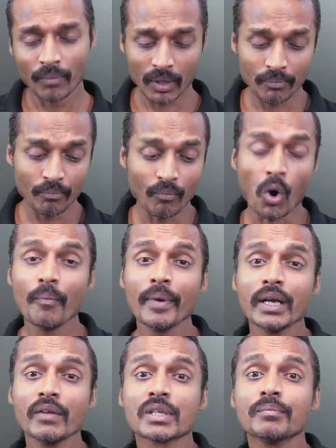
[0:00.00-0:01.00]
But the
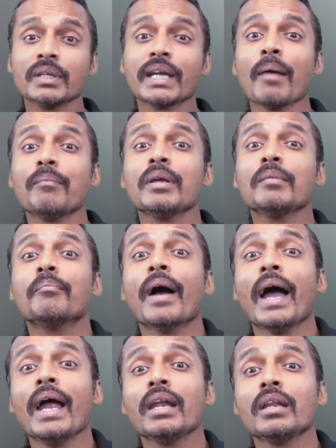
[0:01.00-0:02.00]
moment if something happening
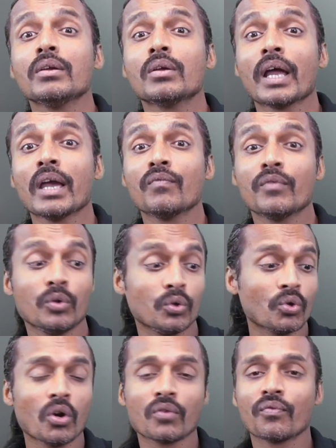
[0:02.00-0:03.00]
bad in your life, you
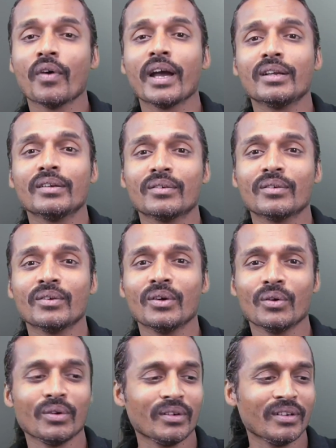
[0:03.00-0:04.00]
do not find
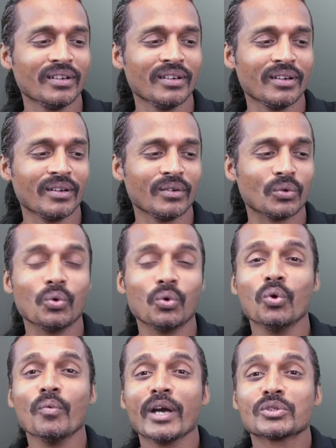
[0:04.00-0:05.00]
to
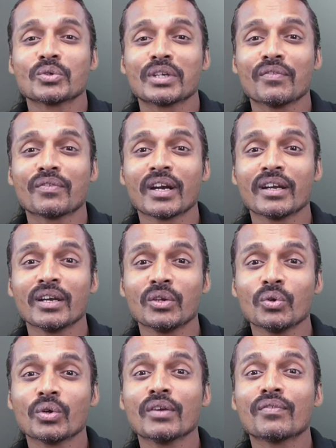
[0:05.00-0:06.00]
whom I should give
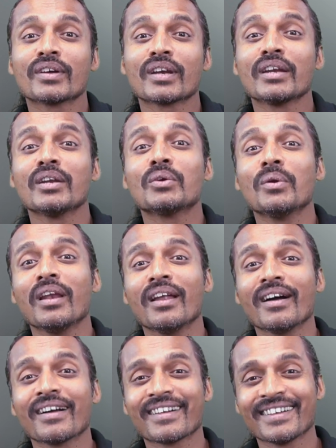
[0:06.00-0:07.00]
credit. You give credit to
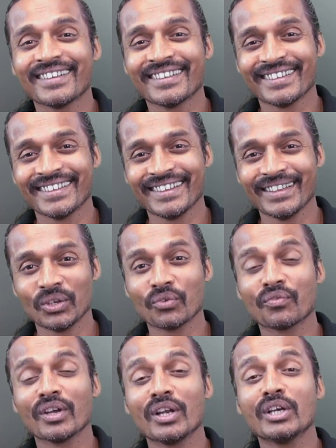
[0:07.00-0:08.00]
luck.
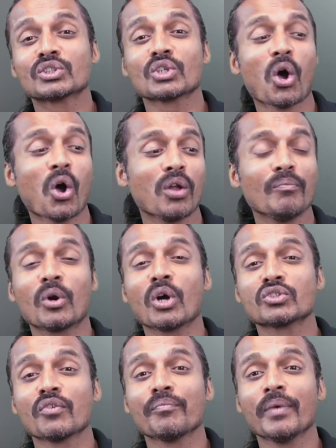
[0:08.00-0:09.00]
You feel it's all
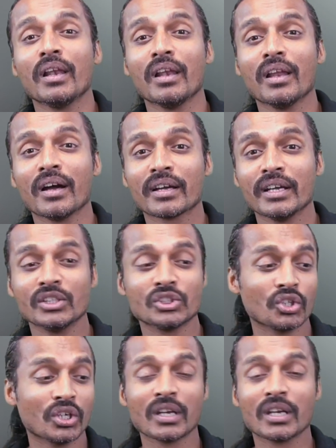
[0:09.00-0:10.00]
because of my luck.
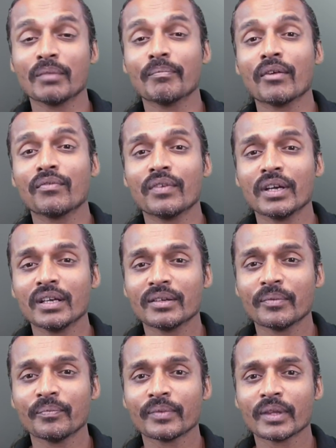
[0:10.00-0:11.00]
It's written in my fate.